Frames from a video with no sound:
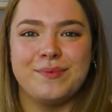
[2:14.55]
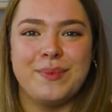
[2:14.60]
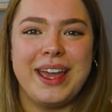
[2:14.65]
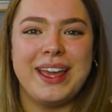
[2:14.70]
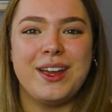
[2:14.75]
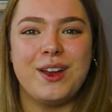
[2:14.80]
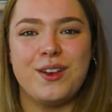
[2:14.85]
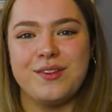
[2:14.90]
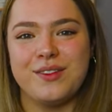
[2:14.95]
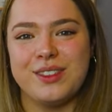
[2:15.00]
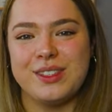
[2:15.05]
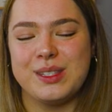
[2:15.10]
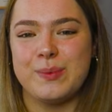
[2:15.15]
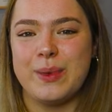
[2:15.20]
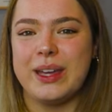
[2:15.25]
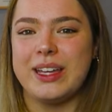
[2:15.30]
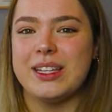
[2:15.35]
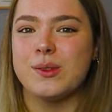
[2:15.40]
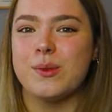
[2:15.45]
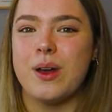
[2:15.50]
make over the
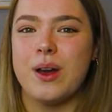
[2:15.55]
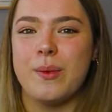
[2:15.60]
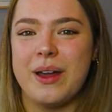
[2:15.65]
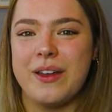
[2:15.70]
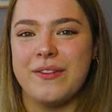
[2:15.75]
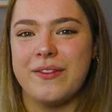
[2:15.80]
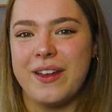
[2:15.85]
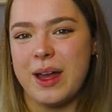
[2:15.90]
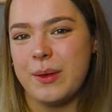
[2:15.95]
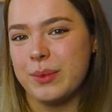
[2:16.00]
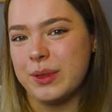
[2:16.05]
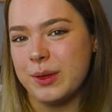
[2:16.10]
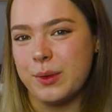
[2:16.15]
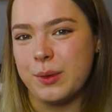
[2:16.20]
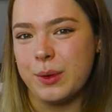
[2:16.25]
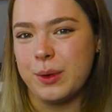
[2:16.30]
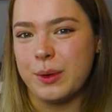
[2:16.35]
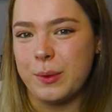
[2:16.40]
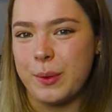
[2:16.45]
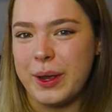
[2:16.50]
space while my family
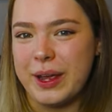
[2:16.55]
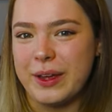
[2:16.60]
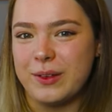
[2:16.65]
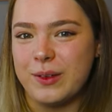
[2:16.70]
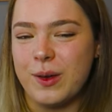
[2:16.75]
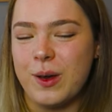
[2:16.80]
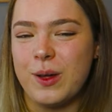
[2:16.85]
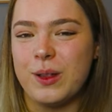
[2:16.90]
were away on